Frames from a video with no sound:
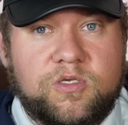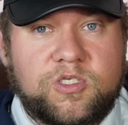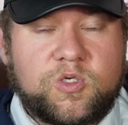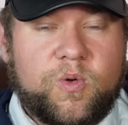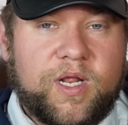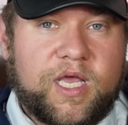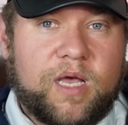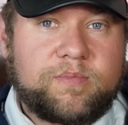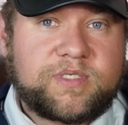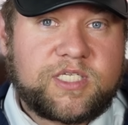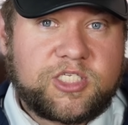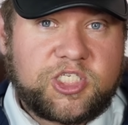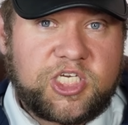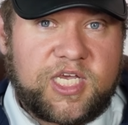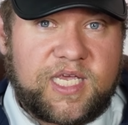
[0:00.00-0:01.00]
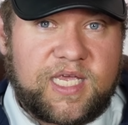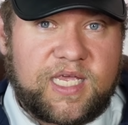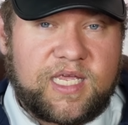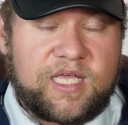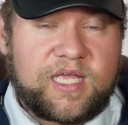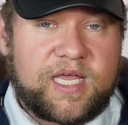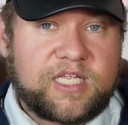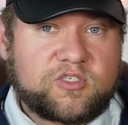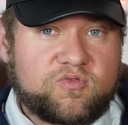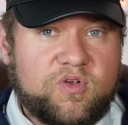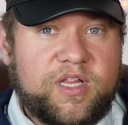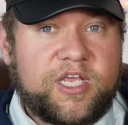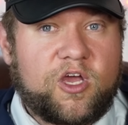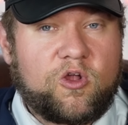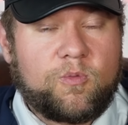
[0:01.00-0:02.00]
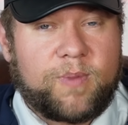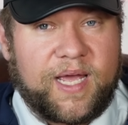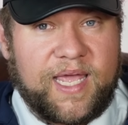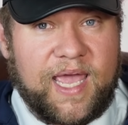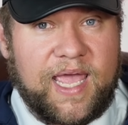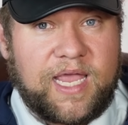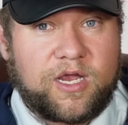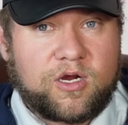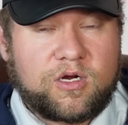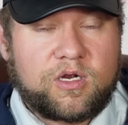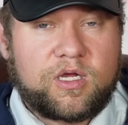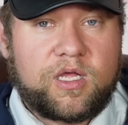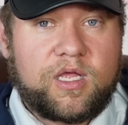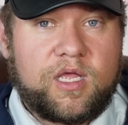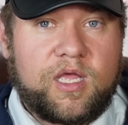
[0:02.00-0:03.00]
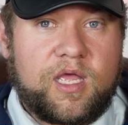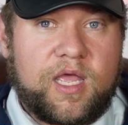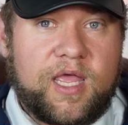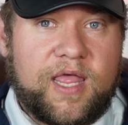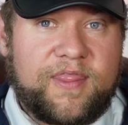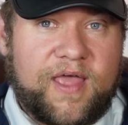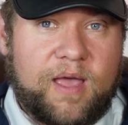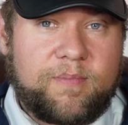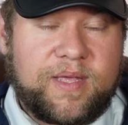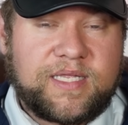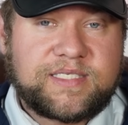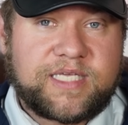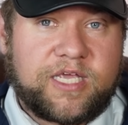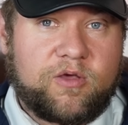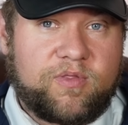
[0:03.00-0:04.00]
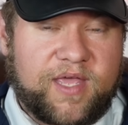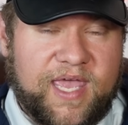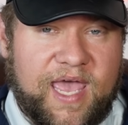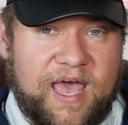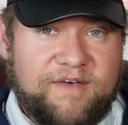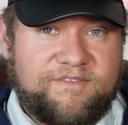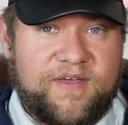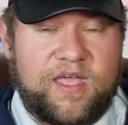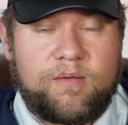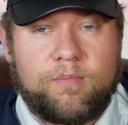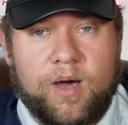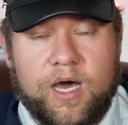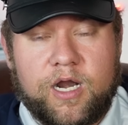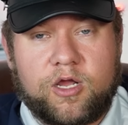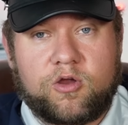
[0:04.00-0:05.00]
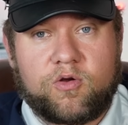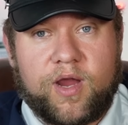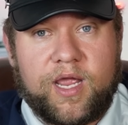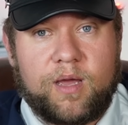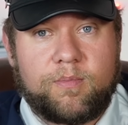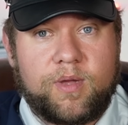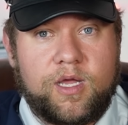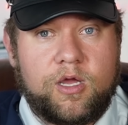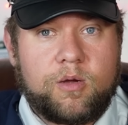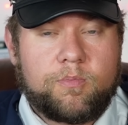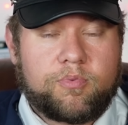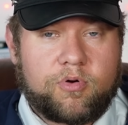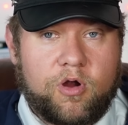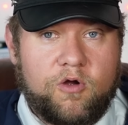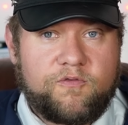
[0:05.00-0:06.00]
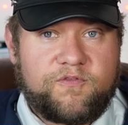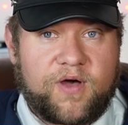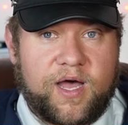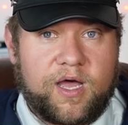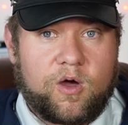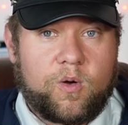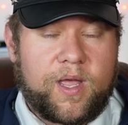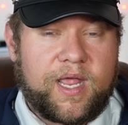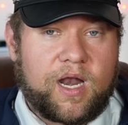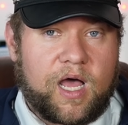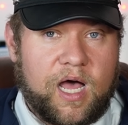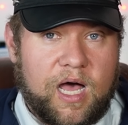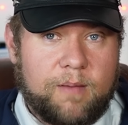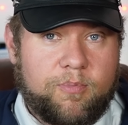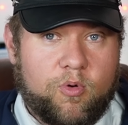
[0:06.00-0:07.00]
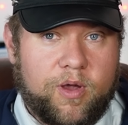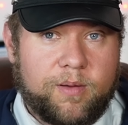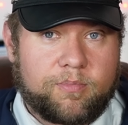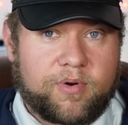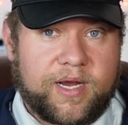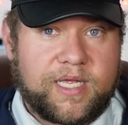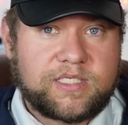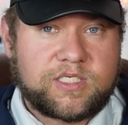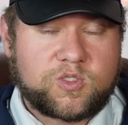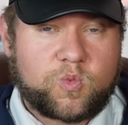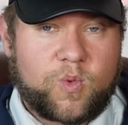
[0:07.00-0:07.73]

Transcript: So when it comes to GE, it's really owned by Haier, and that means they own the Cafe monogram, Profile, and Hotpoint brands as